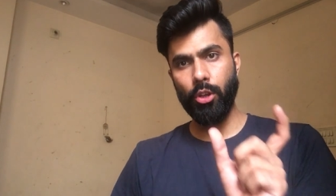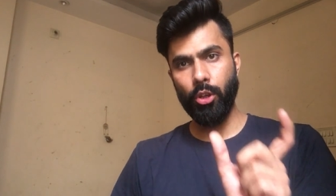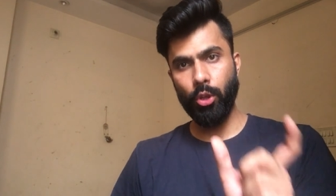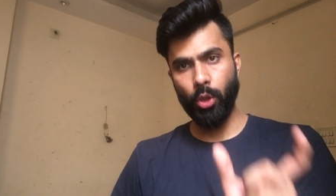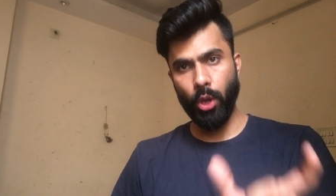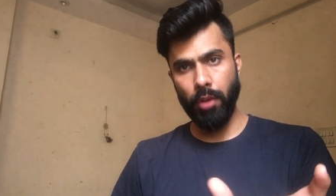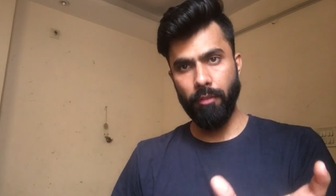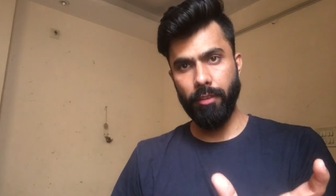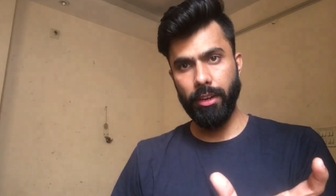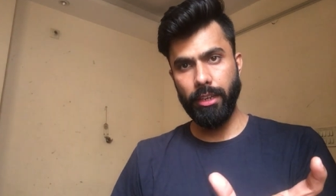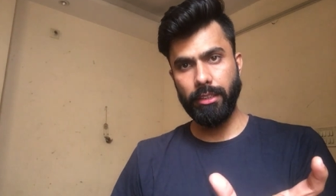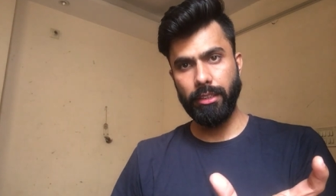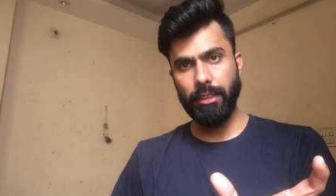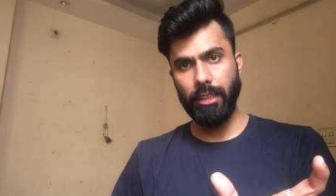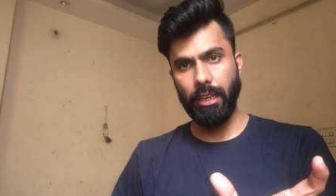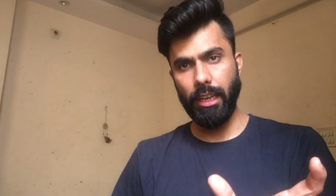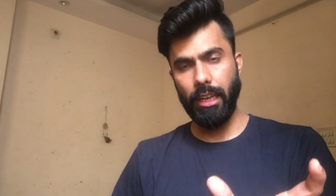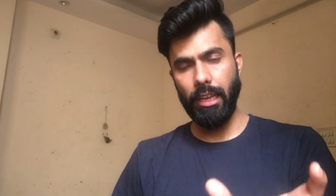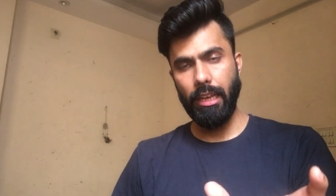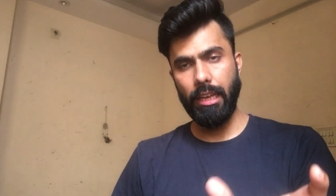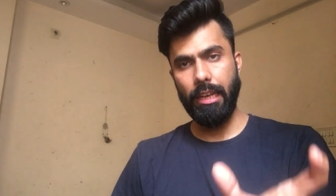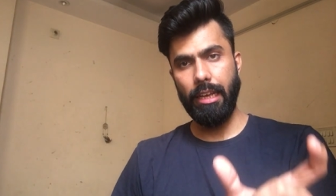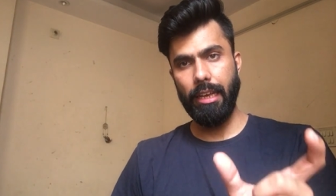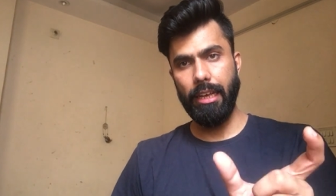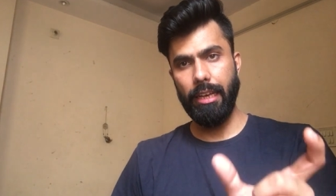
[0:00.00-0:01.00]

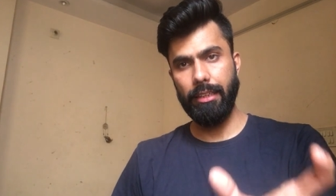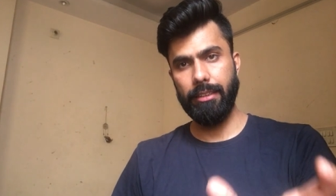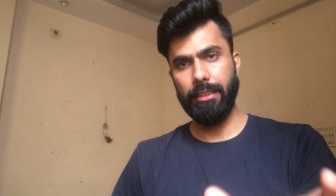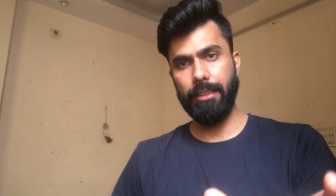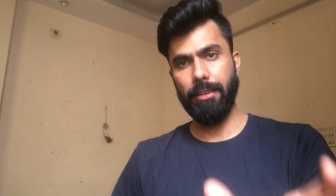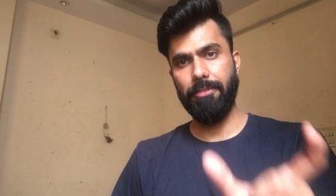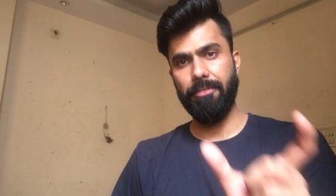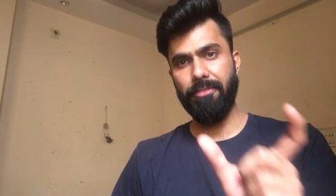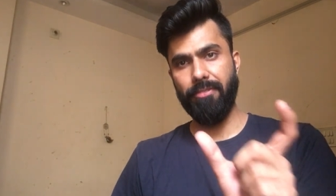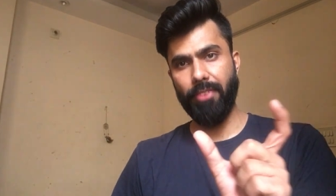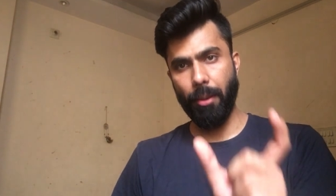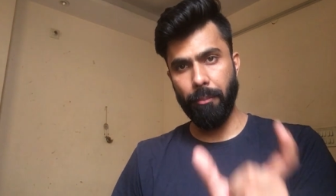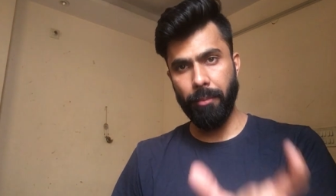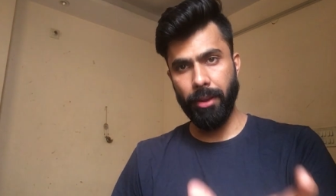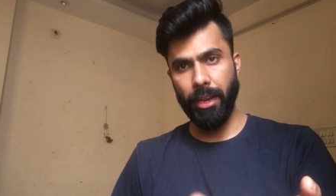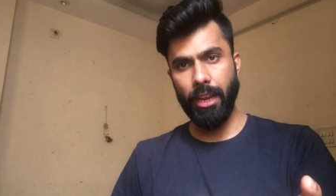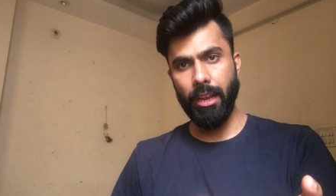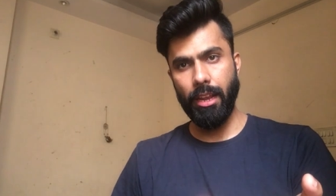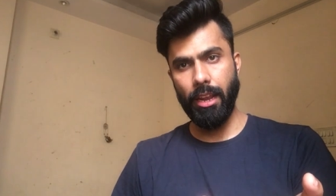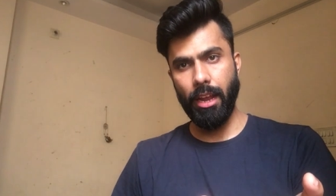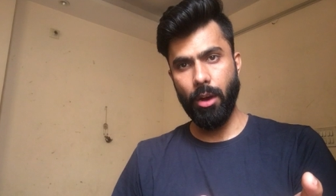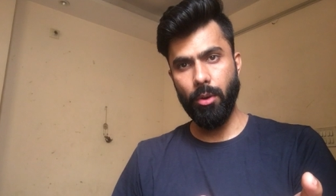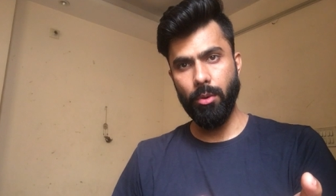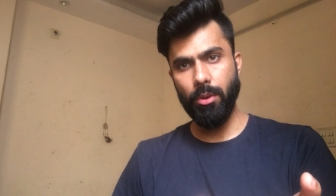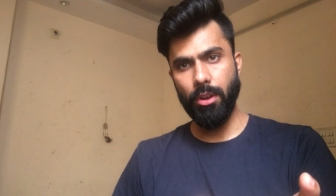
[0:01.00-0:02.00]
University is a
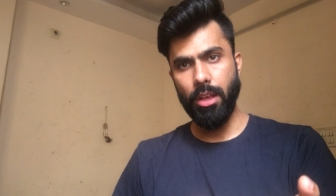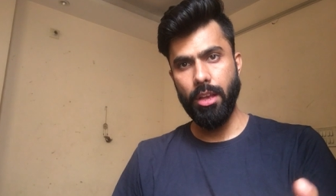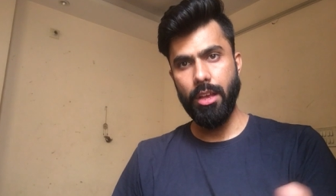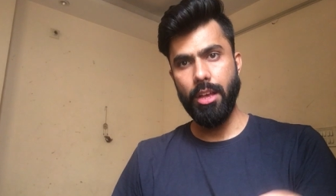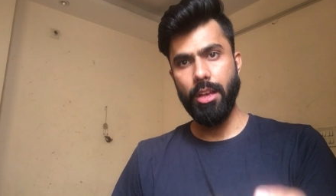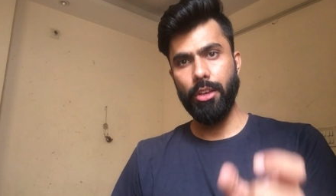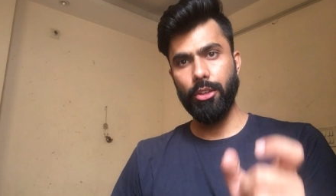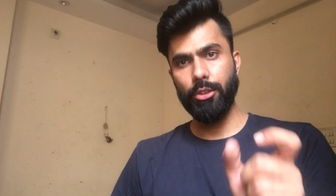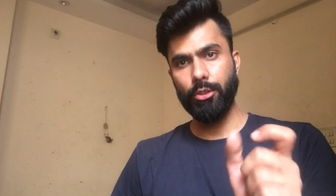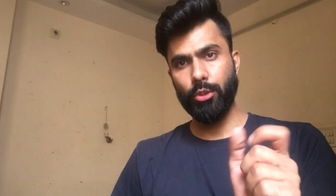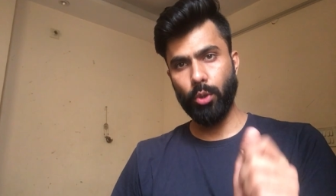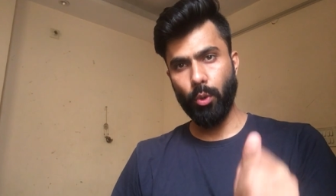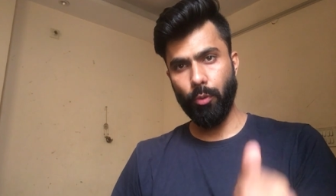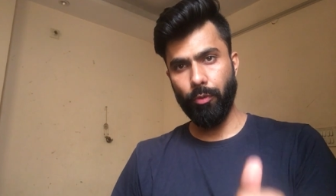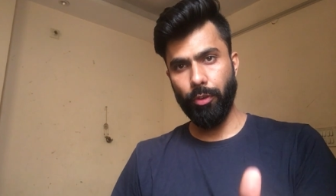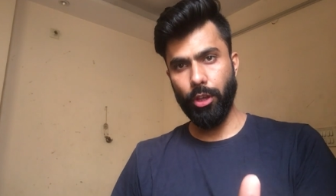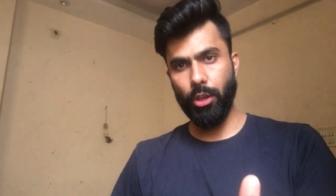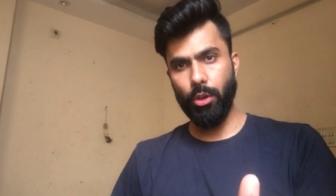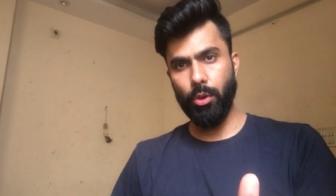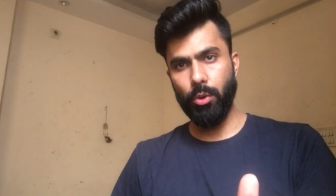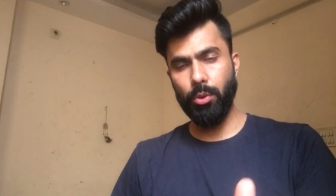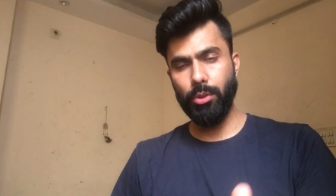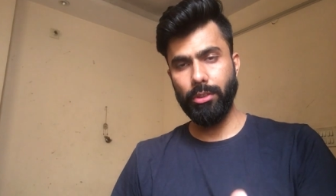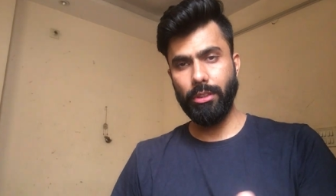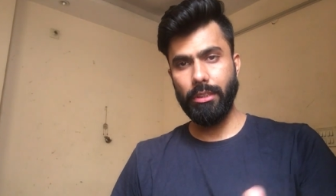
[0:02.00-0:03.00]
feminine noun, so we
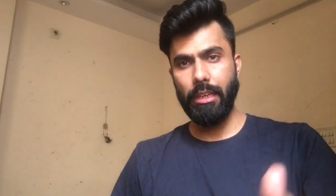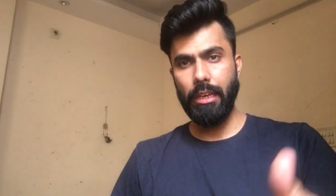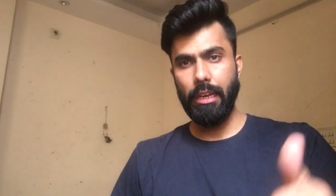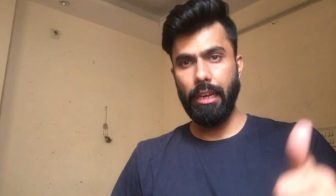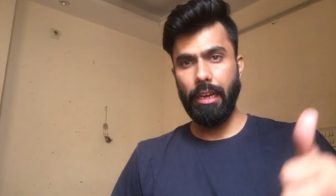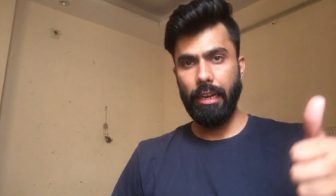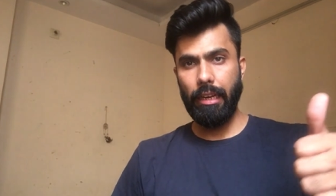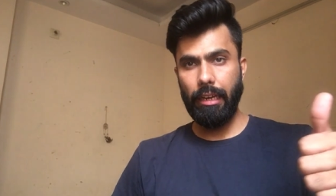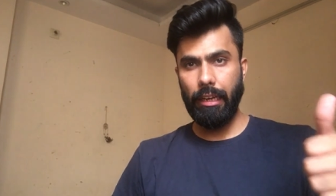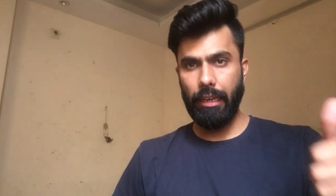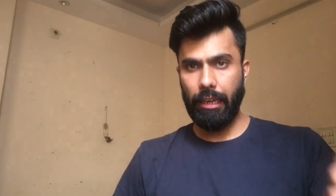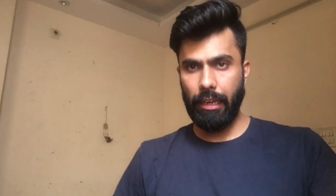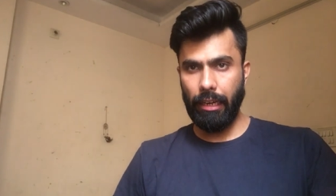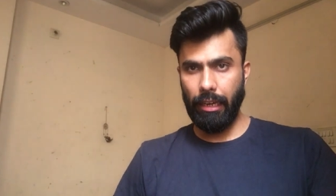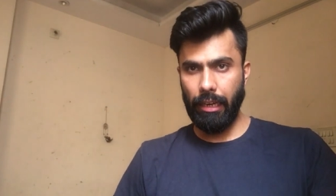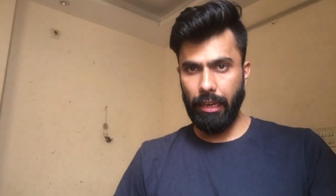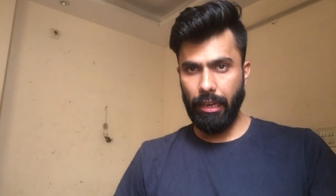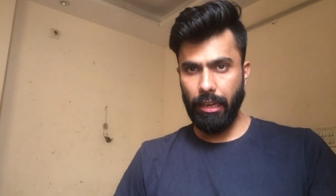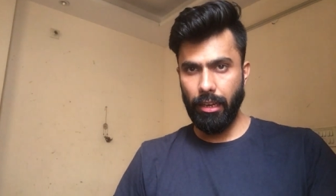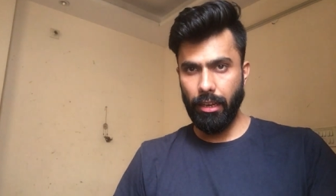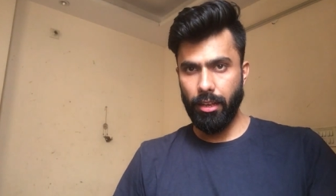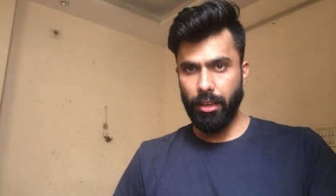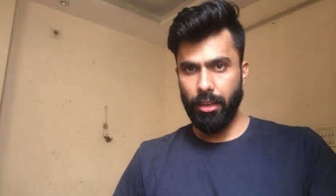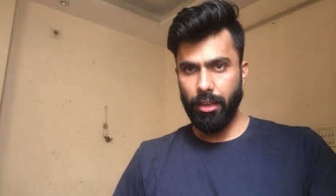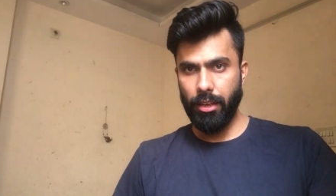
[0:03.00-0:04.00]
use
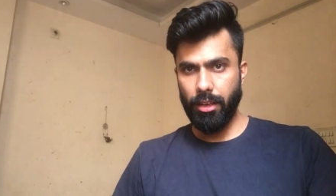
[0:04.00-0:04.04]
die